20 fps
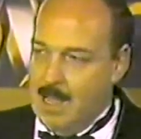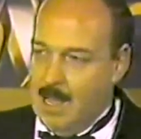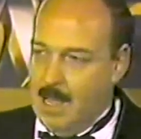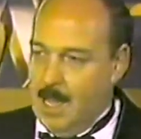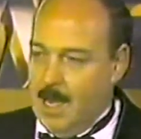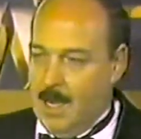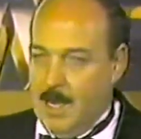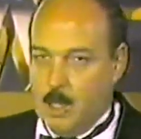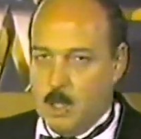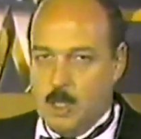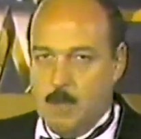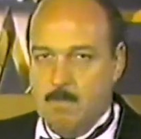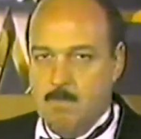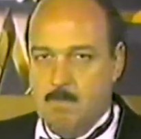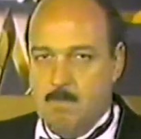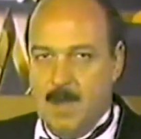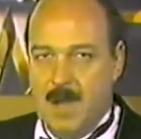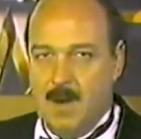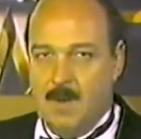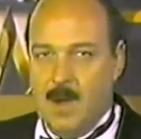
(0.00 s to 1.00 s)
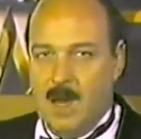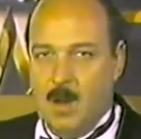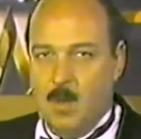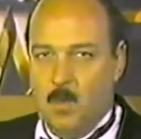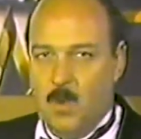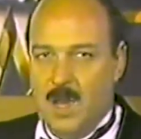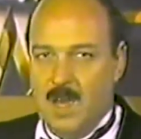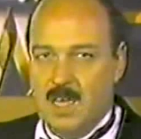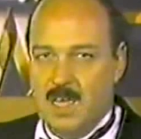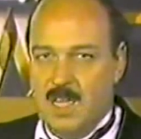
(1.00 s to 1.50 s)
In addition, Barry
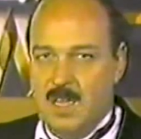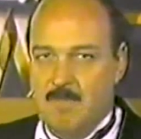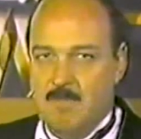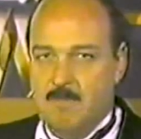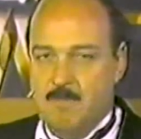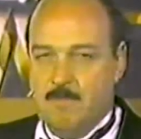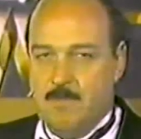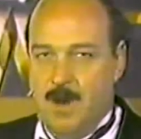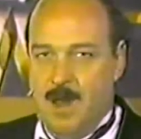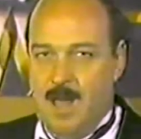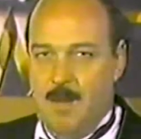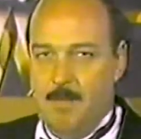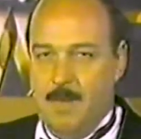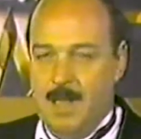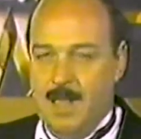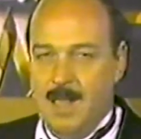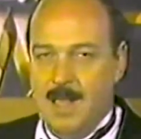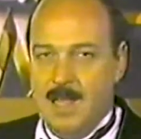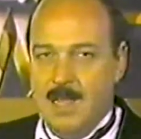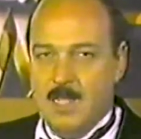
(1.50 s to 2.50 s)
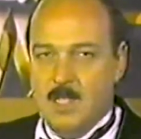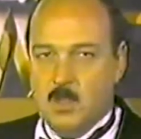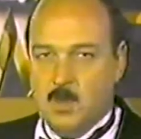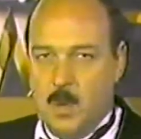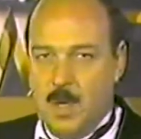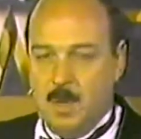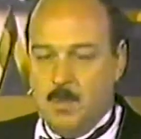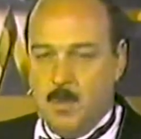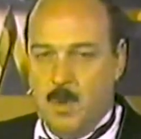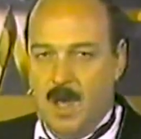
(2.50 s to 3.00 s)
Windham from
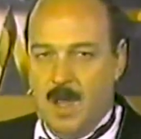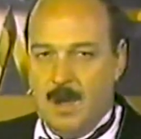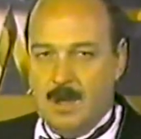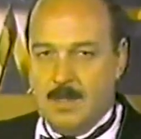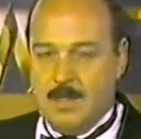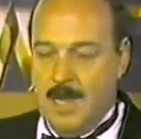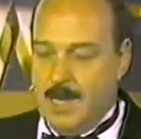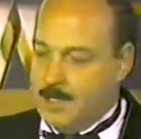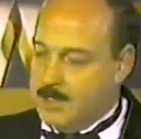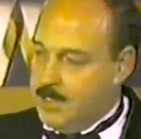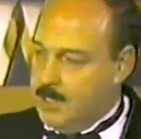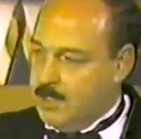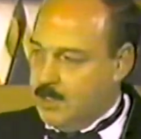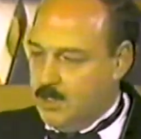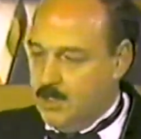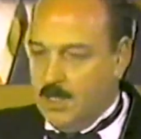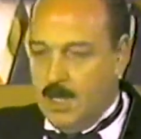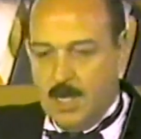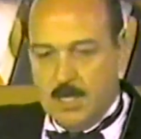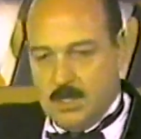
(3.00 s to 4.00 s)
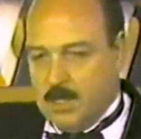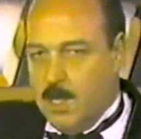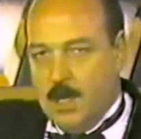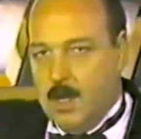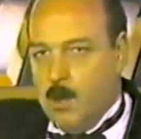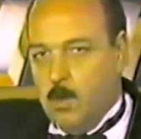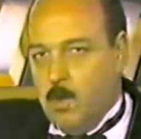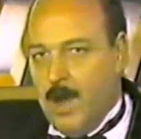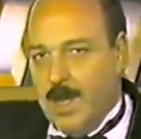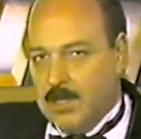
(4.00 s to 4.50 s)
Sweetwater, Texas, just a
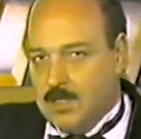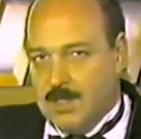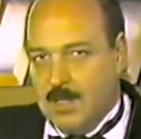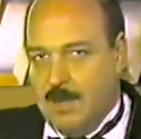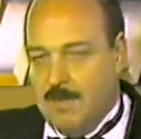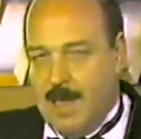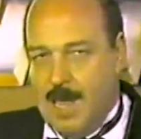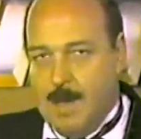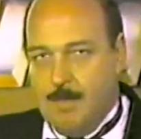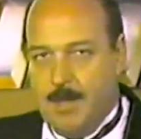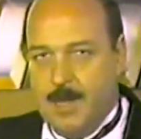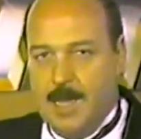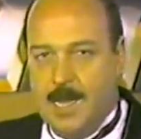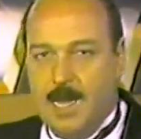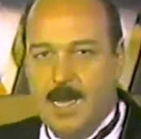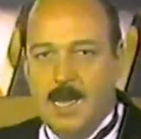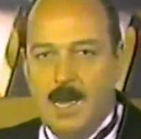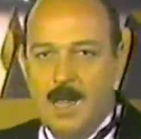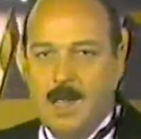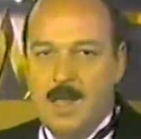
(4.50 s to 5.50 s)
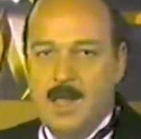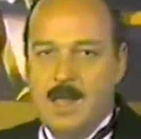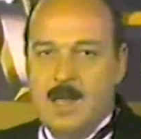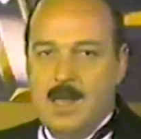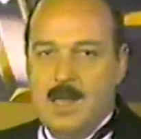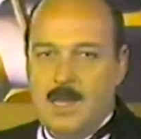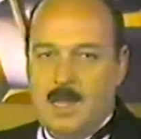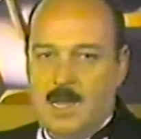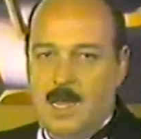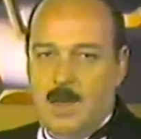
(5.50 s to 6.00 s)
little west of Abilene.
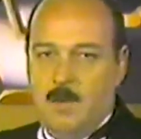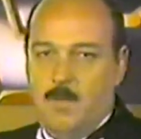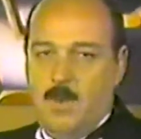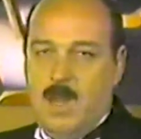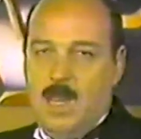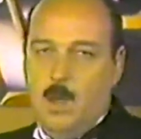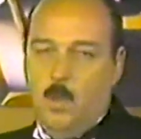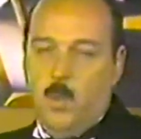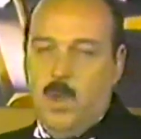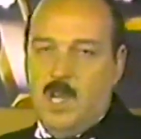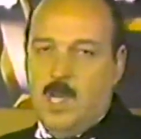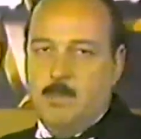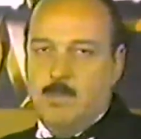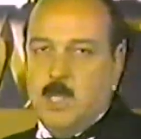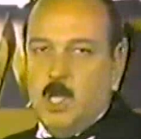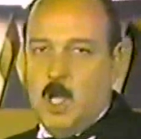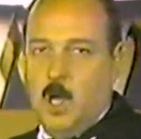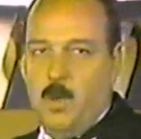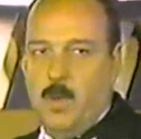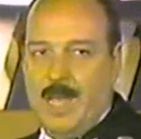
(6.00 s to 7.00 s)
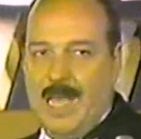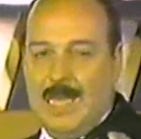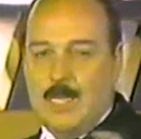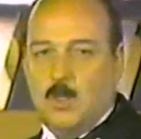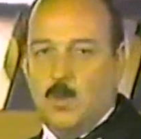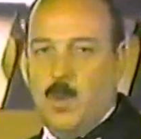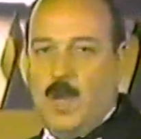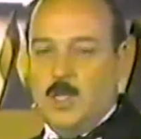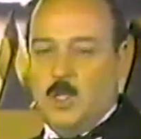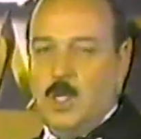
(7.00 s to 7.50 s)
Get ready, Windham, to go
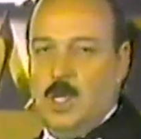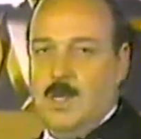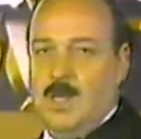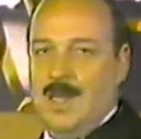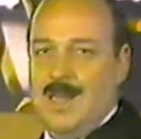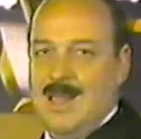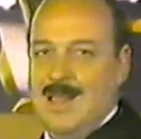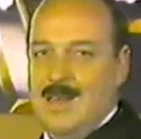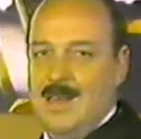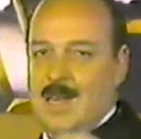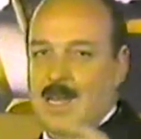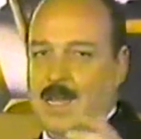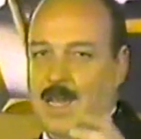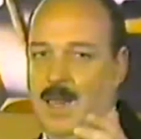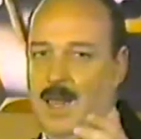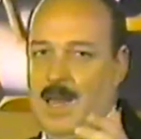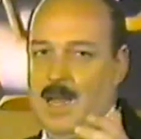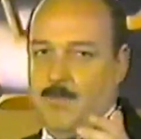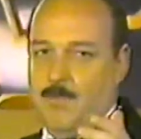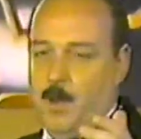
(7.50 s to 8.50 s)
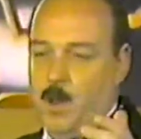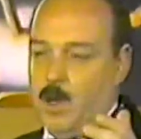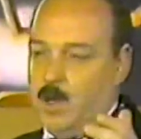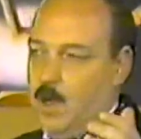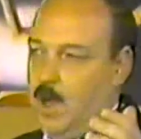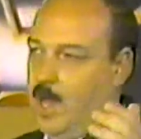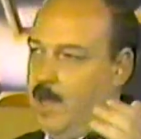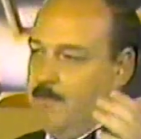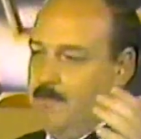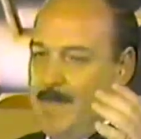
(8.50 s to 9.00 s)
against Russian Nikolai
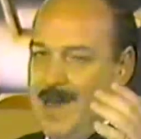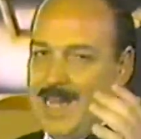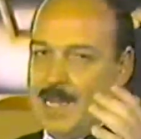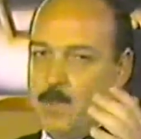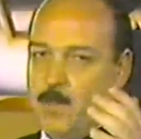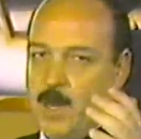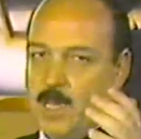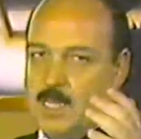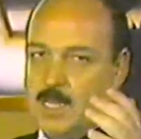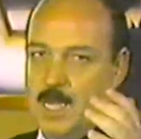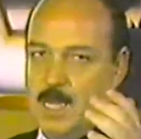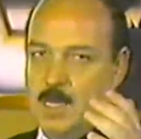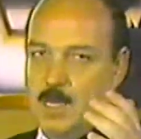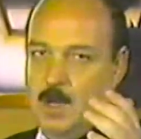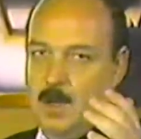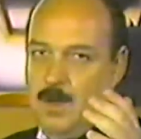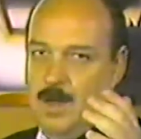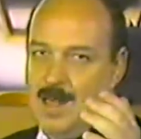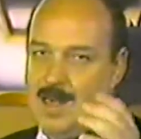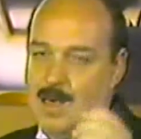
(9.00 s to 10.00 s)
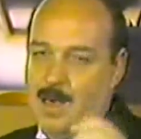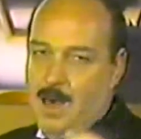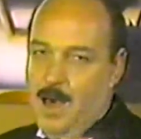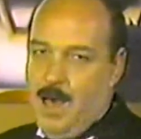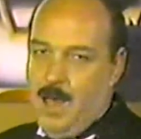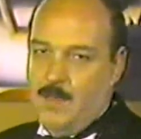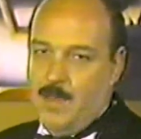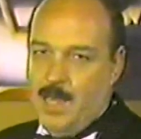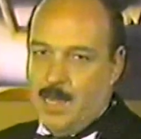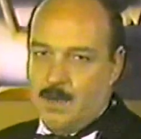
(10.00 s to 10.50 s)
Volkov. Mike Rotundo
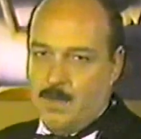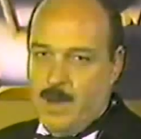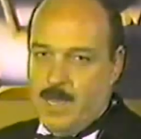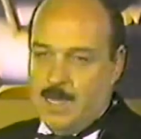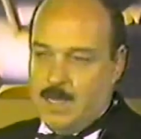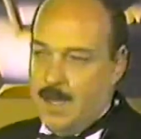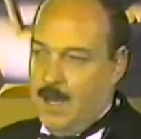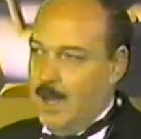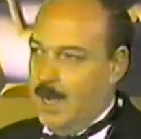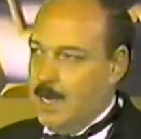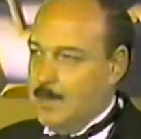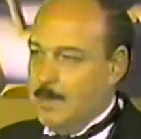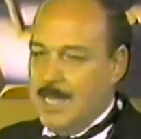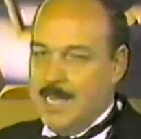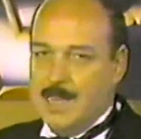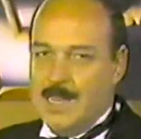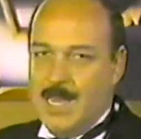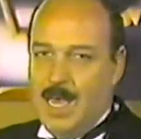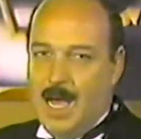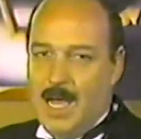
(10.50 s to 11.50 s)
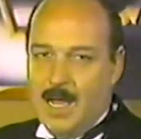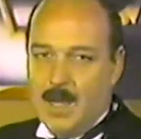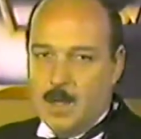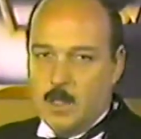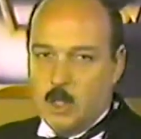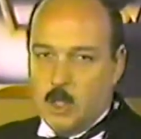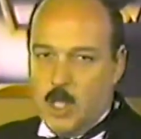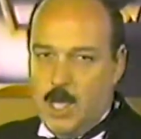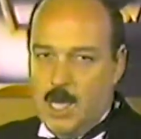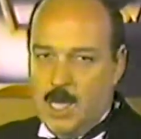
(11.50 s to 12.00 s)
all that great car to meet the
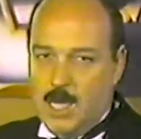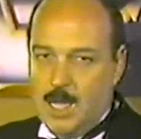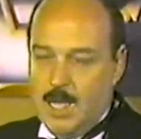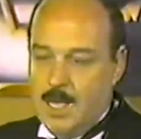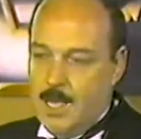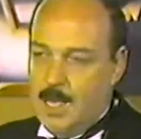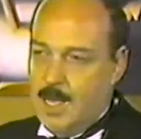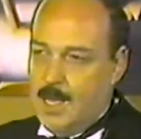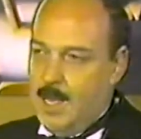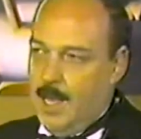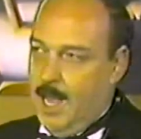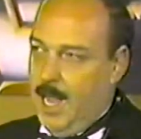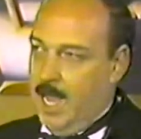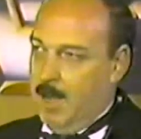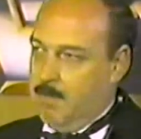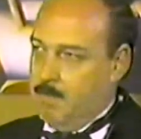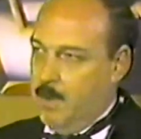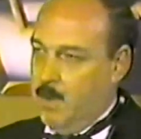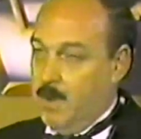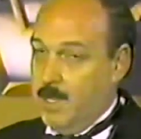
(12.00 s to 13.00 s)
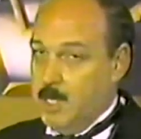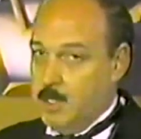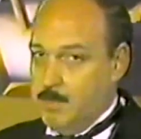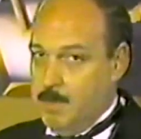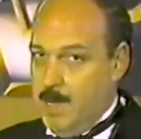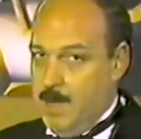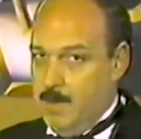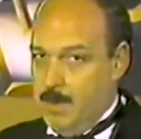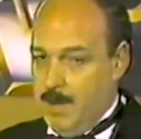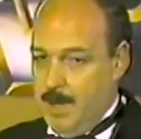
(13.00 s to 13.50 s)
Iron Sheik. And
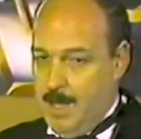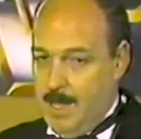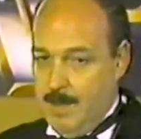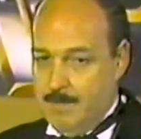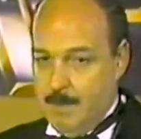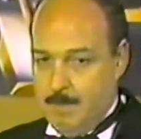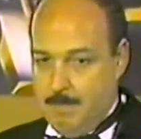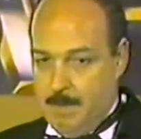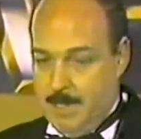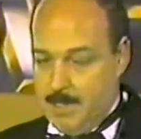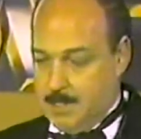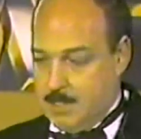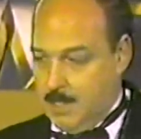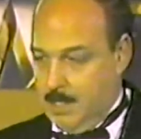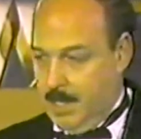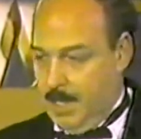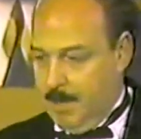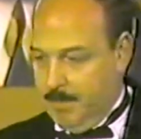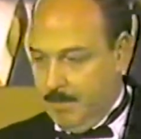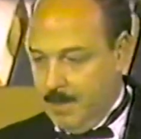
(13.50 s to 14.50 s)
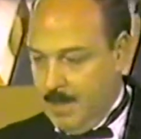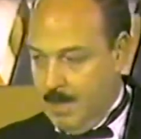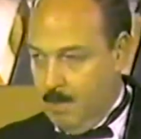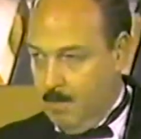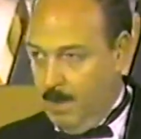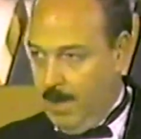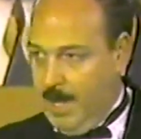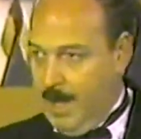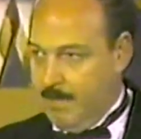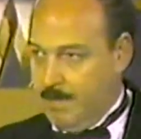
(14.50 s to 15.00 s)
Polish power Ivan Putski
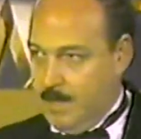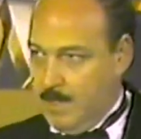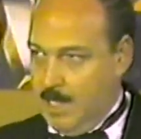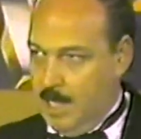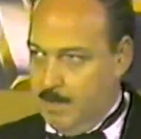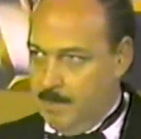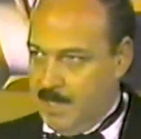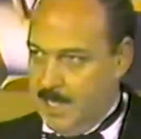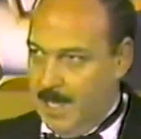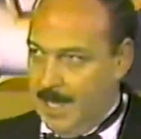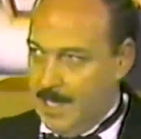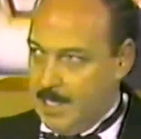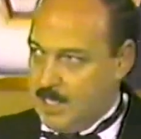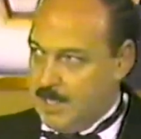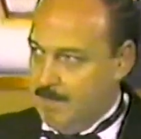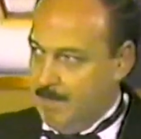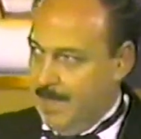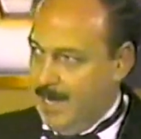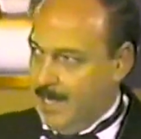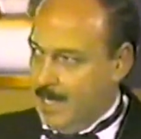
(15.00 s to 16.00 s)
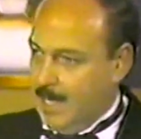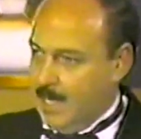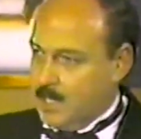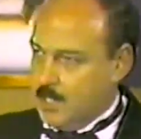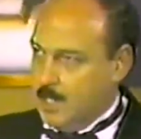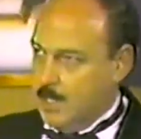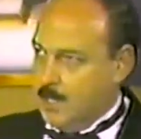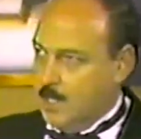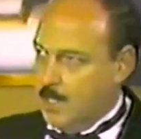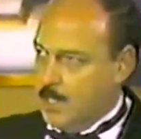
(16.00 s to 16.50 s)
will have to deal with the likes of my
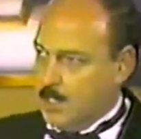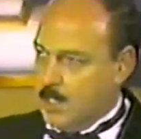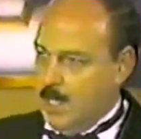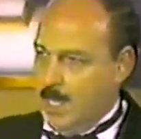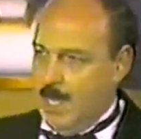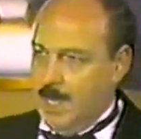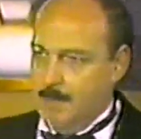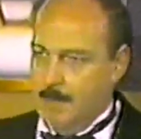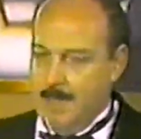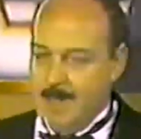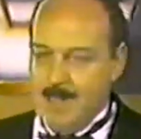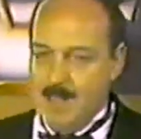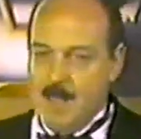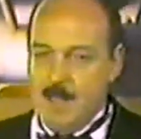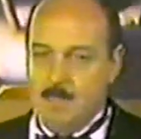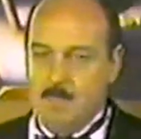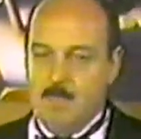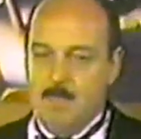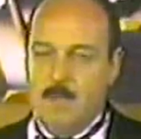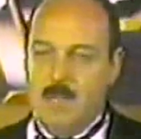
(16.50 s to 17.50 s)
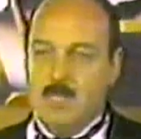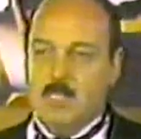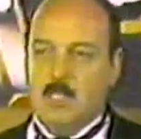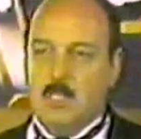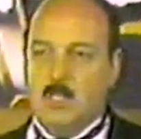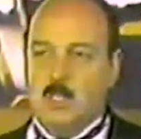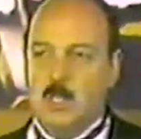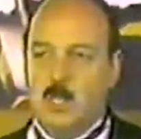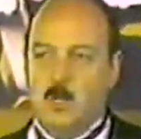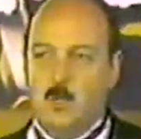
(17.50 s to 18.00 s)
guest at this time,
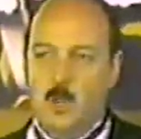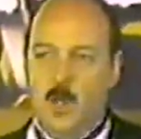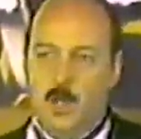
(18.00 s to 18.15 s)
Mr.